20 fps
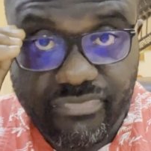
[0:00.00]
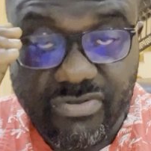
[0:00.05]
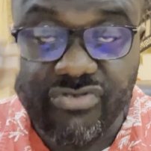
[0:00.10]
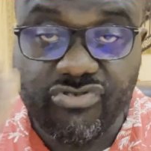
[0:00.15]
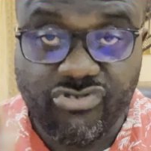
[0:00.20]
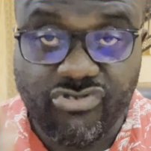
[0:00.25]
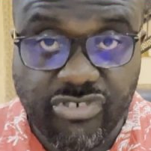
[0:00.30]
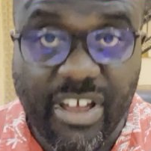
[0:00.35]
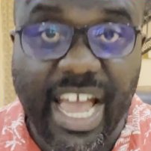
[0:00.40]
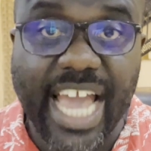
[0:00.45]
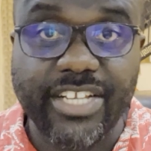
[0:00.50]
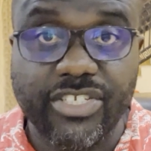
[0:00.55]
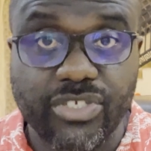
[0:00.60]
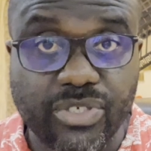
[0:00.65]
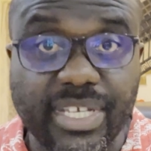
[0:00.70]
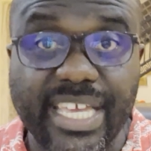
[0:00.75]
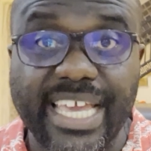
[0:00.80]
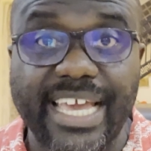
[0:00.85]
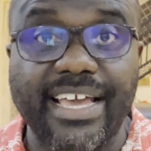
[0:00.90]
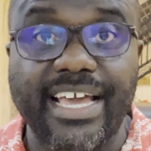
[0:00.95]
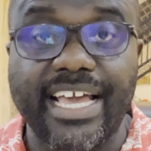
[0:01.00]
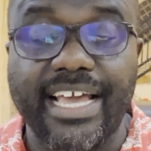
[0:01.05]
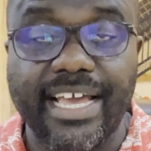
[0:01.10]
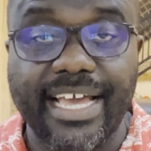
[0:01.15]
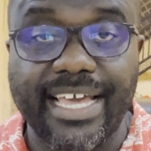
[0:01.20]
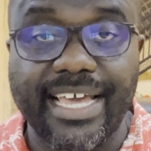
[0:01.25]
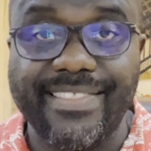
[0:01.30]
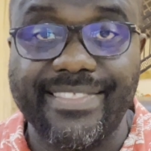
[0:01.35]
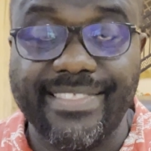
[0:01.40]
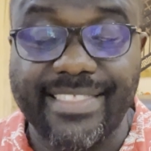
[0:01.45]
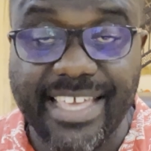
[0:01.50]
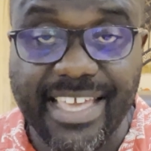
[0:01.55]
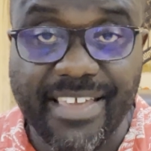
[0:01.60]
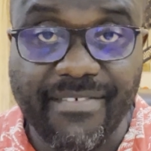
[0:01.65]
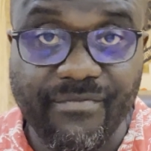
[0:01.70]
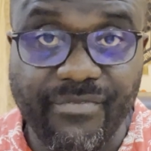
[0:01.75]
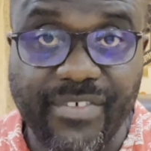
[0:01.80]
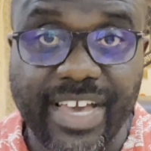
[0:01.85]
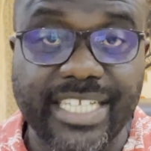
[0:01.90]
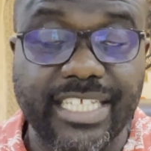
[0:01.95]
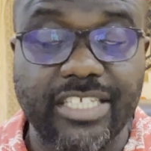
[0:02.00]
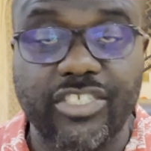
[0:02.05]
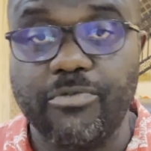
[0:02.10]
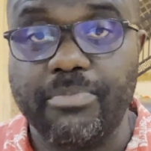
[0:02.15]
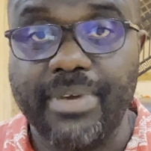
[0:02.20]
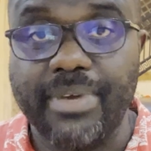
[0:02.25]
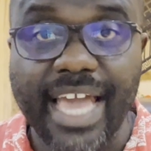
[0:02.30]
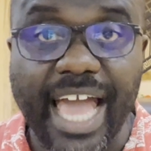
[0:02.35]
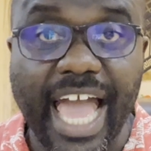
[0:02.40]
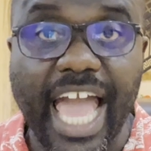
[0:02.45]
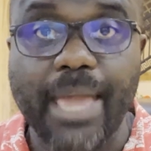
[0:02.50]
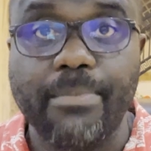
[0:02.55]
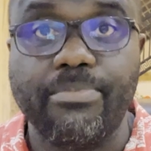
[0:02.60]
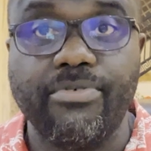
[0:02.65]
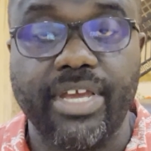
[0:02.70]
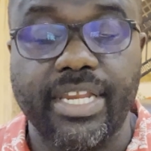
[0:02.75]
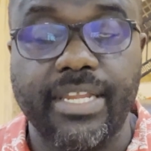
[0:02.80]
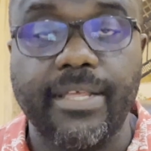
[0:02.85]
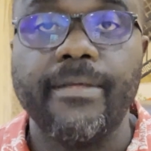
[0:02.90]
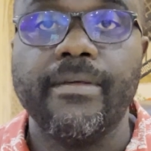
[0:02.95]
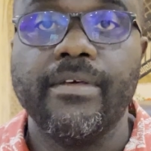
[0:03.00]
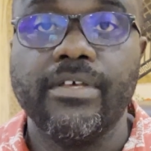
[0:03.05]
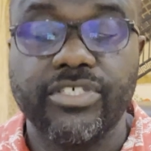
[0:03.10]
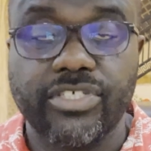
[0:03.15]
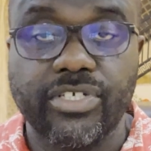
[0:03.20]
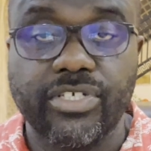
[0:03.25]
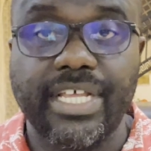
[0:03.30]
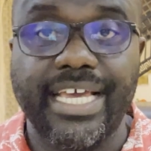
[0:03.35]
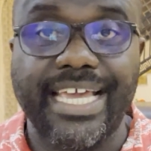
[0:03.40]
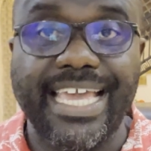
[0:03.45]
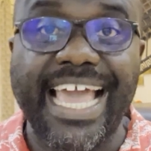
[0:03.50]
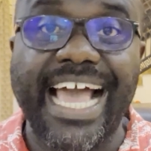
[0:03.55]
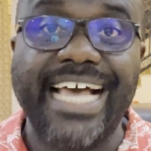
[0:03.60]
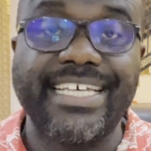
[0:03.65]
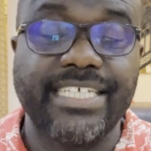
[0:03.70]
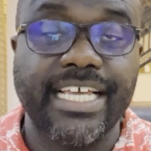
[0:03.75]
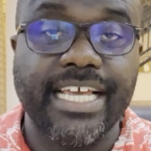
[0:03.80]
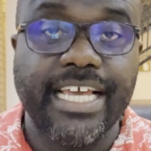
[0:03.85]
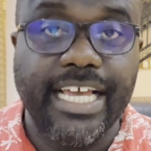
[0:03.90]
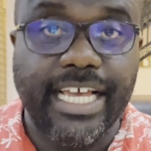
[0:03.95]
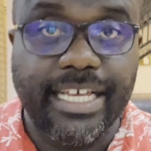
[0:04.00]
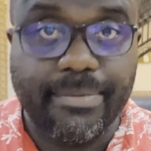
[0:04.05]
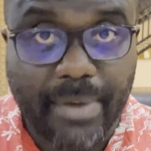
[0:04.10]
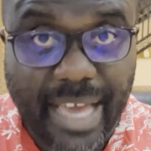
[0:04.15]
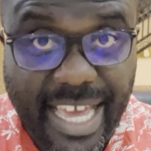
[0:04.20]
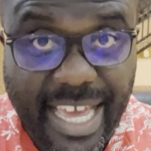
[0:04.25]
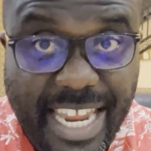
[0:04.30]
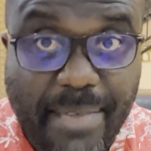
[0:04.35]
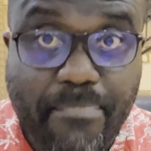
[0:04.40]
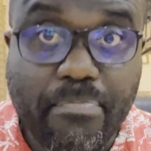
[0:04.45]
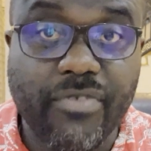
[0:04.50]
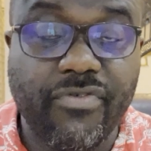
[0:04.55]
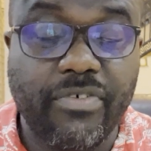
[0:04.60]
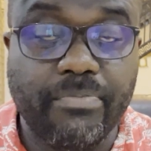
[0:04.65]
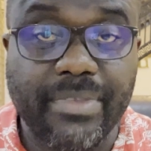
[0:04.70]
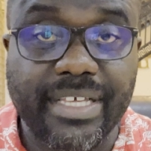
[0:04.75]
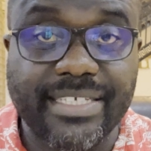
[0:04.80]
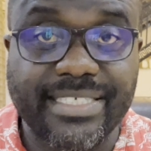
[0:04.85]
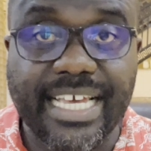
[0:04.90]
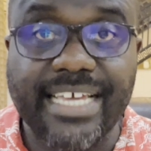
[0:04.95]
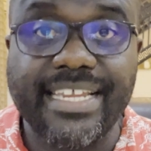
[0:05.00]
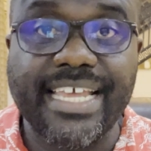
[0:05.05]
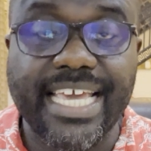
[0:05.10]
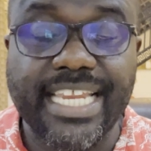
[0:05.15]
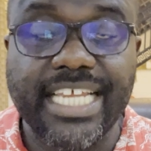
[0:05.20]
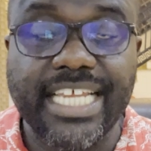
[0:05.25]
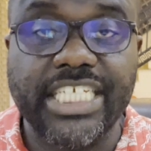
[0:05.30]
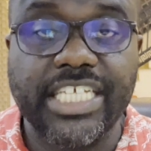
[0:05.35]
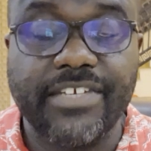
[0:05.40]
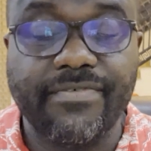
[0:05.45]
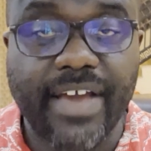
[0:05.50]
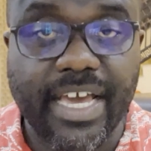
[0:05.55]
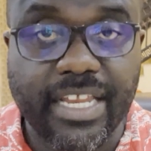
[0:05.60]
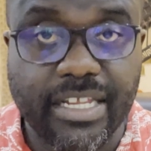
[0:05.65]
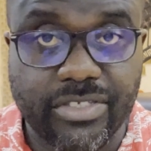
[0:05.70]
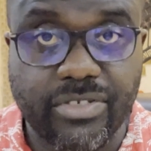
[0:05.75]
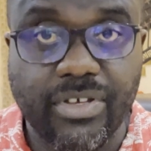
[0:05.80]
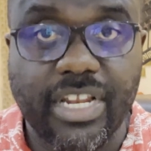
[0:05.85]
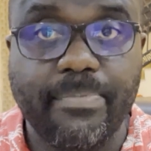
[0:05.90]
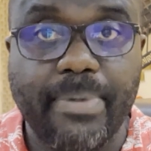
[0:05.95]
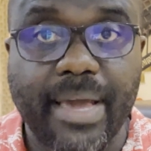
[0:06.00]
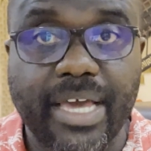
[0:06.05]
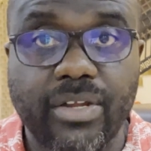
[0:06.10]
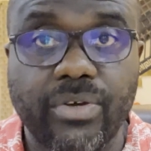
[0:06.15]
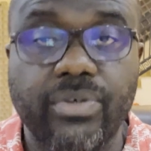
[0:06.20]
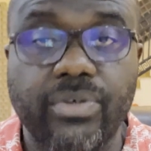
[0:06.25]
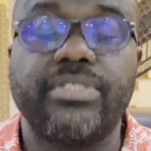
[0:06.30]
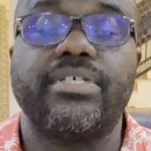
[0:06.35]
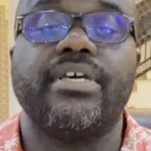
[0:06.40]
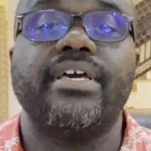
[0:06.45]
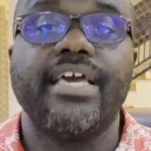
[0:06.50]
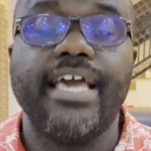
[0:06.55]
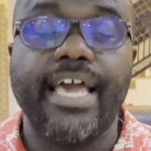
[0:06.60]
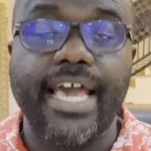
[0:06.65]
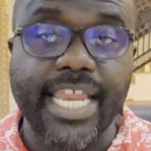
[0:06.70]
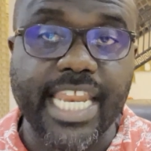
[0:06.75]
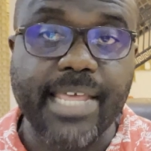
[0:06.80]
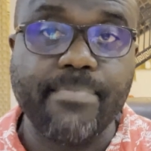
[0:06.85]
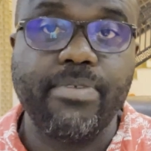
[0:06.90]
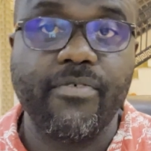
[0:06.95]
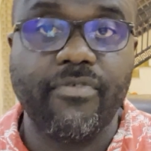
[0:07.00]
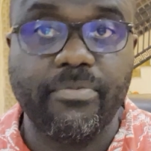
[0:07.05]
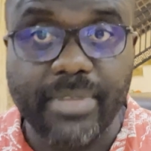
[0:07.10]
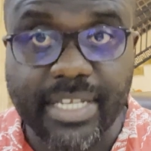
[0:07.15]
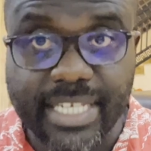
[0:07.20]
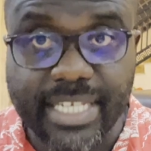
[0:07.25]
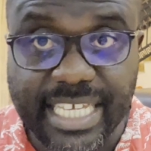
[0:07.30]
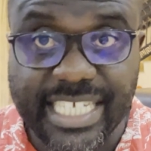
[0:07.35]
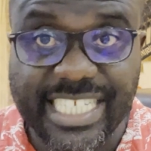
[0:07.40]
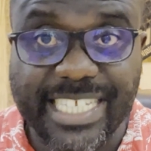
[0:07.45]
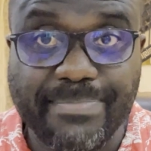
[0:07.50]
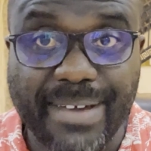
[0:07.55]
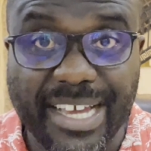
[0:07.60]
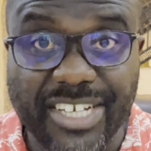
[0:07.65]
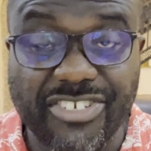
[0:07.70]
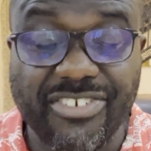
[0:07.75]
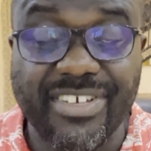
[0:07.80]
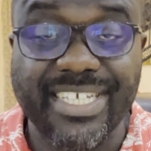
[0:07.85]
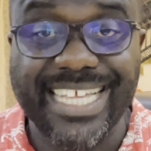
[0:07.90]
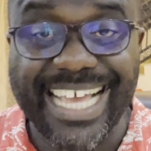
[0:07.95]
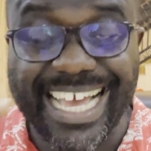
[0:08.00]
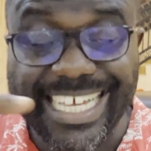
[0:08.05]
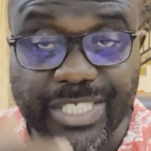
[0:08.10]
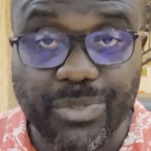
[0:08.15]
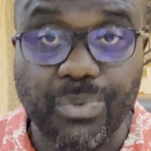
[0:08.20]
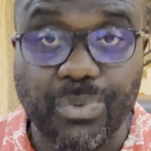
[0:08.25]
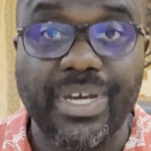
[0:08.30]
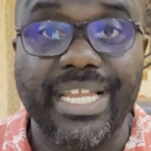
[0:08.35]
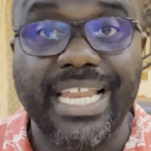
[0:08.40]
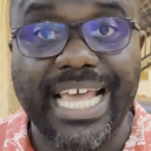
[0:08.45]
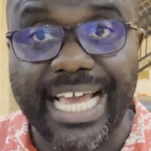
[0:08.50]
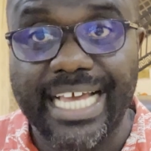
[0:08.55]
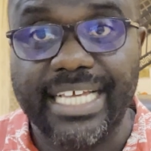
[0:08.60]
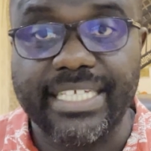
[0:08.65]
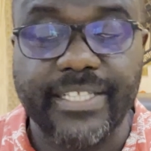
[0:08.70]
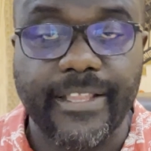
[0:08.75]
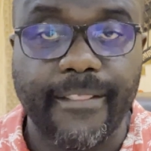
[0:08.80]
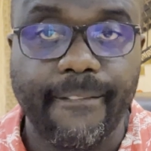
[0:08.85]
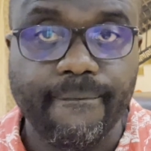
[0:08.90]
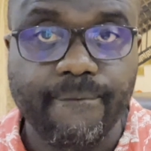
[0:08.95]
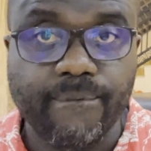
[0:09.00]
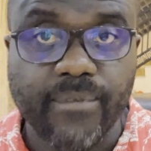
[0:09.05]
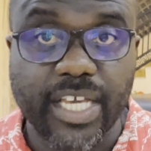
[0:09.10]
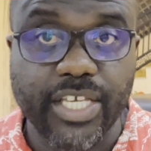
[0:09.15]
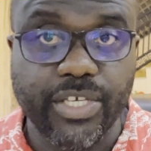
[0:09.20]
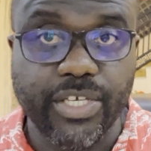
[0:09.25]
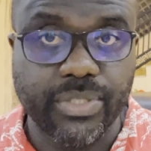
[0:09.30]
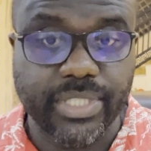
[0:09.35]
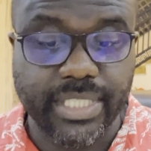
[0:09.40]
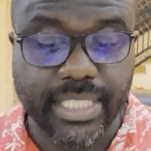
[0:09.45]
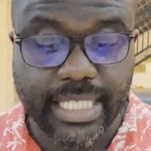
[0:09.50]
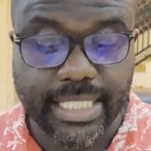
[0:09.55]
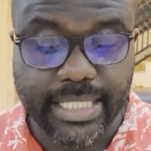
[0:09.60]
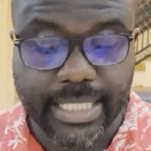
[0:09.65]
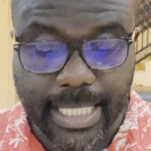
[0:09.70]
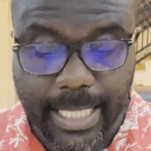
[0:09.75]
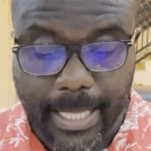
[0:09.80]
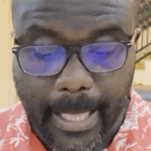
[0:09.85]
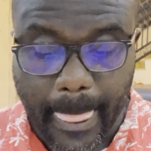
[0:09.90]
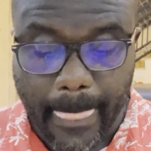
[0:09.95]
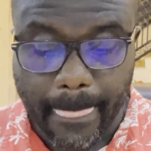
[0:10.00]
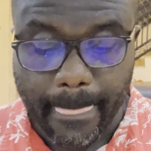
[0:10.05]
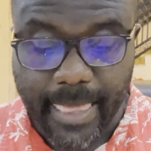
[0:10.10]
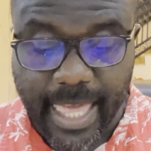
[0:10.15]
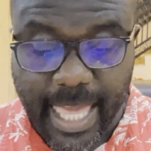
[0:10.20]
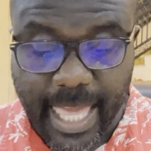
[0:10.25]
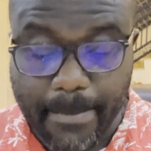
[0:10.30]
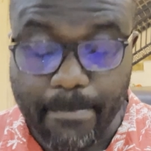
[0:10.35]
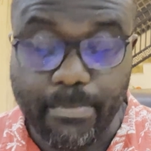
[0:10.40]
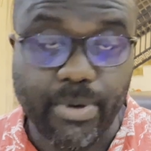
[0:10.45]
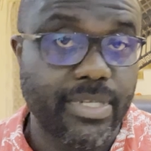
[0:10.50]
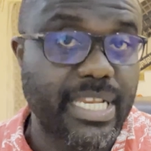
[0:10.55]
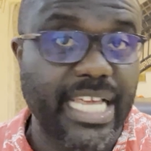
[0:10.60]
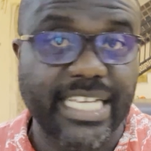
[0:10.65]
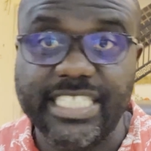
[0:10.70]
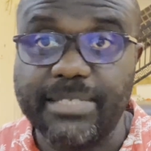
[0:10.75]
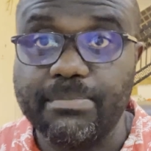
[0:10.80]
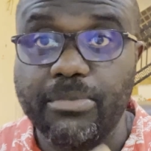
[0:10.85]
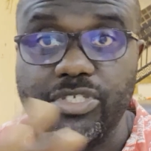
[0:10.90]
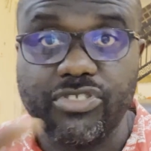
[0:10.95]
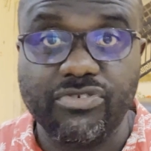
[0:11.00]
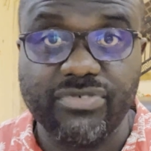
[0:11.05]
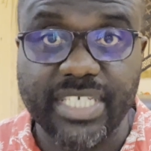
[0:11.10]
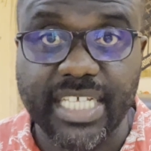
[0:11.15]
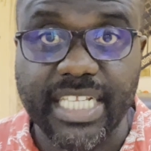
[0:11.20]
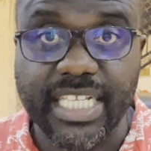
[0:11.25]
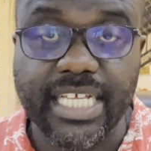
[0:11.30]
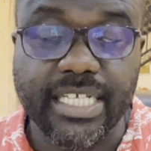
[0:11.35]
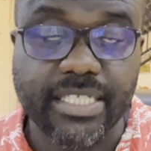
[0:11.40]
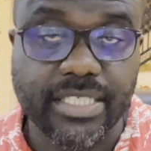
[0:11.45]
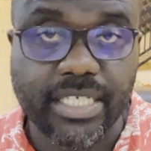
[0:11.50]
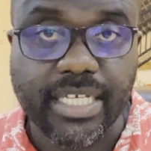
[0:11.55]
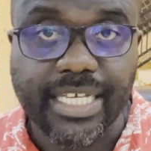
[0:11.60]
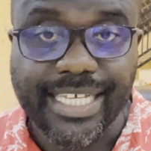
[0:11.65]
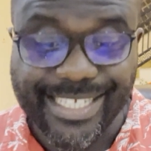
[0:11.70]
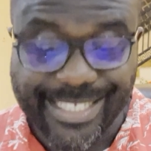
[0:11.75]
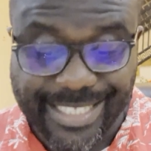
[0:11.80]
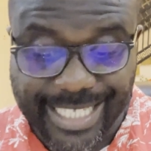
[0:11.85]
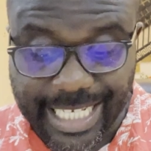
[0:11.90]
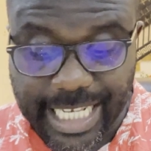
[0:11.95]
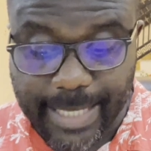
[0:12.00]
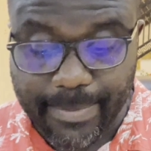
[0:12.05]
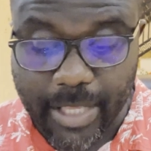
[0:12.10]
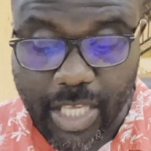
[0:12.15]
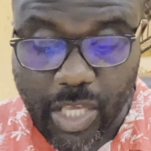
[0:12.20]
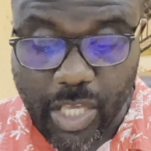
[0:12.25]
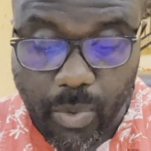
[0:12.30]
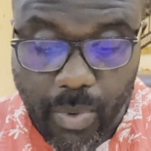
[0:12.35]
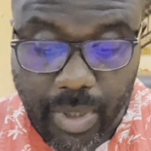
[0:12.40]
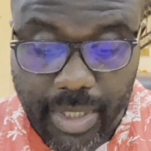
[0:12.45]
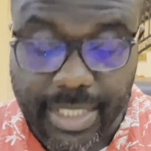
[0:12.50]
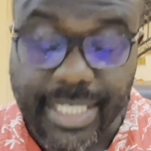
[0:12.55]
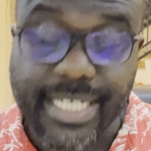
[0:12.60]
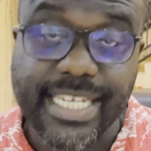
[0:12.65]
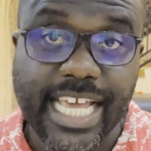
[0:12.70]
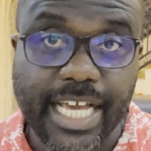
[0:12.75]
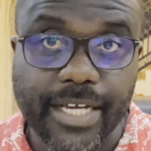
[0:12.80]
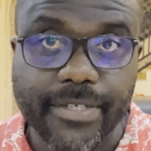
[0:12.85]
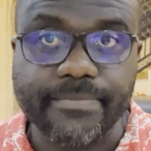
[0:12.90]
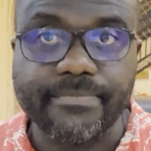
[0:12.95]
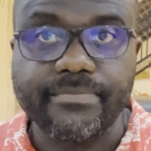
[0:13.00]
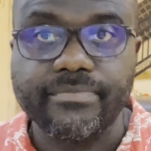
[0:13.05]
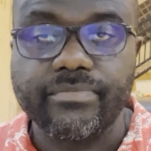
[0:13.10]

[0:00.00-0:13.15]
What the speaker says: try to get the inverter to be hybrid so that it has an input from the sun energy via the solar panels, an input from the DC batteries, as well as a utility input. That's the most resilient setup that you want. Now